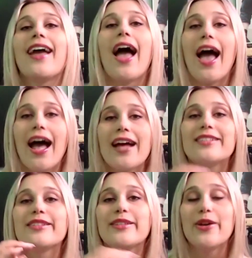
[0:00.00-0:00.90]

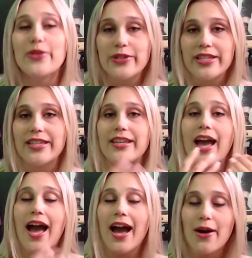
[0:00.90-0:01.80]
as Loki,
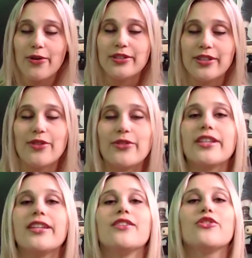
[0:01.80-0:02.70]
our
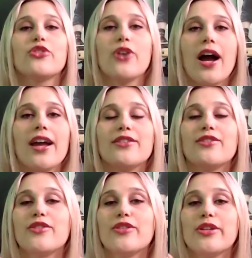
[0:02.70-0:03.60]
Loki,
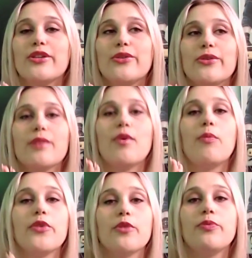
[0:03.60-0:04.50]
tries to come up
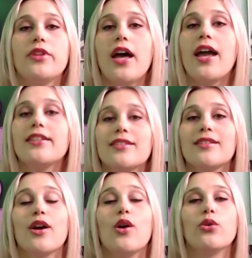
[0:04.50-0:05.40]
with a plan to
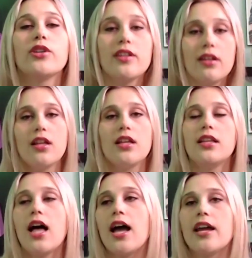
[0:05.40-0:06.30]
go kill
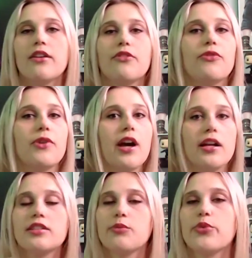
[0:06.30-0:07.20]
Eliath,
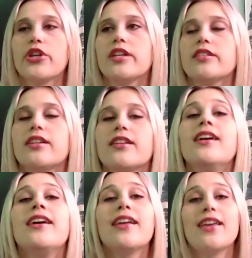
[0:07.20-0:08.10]
guns a-blazing,
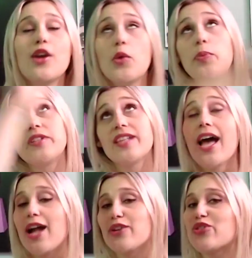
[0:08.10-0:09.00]
he opens the
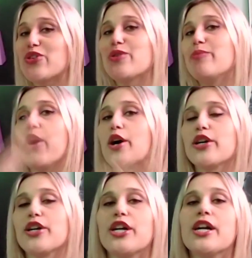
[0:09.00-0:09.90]
hatch to the
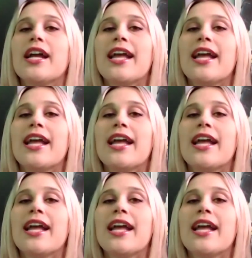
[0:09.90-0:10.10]
bunker,